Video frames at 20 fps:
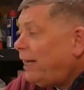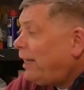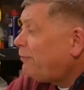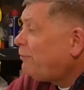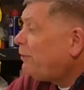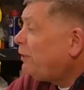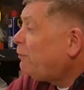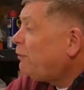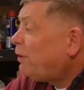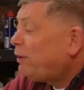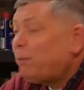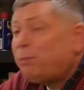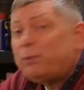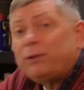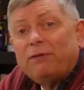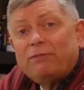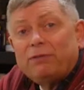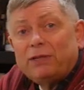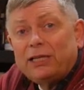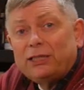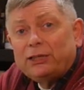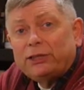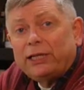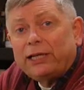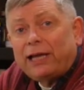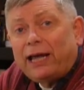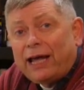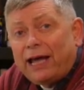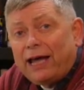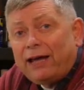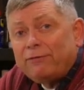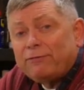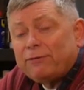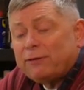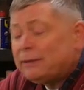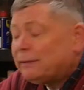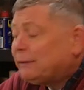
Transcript: I feel very privileged that I have.